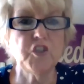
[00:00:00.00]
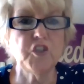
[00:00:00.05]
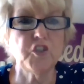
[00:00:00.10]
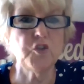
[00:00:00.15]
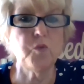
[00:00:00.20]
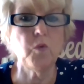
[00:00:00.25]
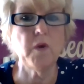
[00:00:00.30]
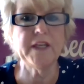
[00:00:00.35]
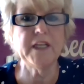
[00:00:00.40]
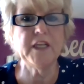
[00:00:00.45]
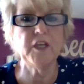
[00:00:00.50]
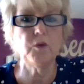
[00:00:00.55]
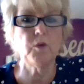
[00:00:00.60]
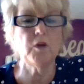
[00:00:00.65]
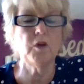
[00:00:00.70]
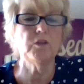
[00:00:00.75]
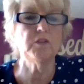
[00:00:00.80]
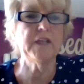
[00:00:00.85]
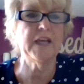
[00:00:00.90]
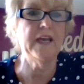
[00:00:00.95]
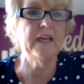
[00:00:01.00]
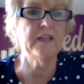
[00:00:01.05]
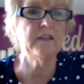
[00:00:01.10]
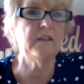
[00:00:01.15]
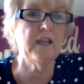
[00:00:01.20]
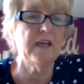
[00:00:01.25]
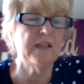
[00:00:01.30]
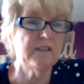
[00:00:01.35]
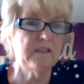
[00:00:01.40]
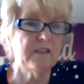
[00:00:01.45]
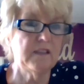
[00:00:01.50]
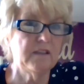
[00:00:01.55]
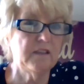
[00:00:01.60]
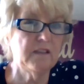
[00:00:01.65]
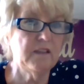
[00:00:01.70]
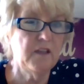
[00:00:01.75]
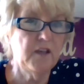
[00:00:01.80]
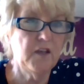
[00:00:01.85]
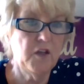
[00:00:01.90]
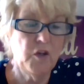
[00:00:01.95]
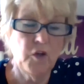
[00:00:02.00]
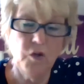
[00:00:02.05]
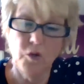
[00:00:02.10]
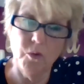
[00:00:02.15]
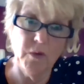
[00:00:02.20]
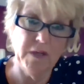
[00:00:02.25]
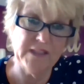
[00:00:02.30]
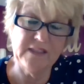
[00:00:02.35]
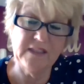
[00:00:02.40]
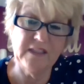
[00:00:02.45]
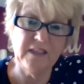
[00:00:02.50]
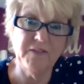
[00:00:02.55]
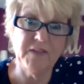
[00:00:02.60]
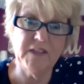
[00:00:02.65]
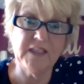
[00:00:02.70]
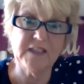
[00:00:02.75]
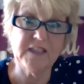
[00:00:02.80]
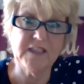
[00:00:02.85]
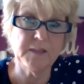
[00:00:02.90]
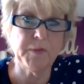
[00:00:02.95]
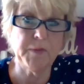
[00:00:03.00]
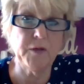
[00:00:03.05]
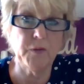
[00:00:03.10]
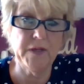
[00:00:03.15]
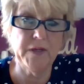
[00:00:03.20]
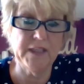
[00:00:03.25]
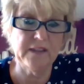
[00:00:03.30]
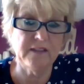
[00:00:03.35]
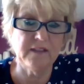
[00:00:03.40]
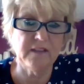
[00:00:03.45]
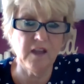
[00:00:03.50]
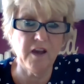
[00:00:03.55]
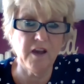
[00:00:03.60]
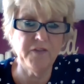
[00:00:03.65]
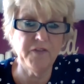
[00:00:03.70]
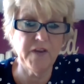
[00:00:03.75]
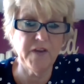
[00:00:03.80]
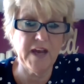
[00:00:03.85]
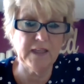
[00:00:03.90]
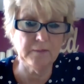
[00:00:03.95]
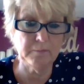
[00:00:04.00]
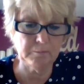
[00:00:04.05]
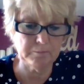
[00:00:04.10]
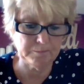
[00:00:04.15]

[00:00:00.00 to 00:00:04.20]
to 20-year-old adolescent who hasn't even experienced life yet,